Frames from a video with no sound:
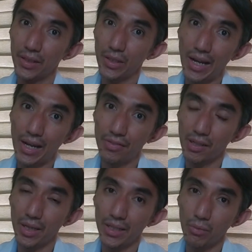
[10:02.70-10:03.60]
have
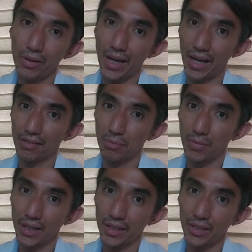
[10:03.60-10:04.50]
somebody with
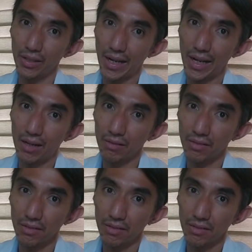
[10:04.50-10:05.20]
asthma in your house,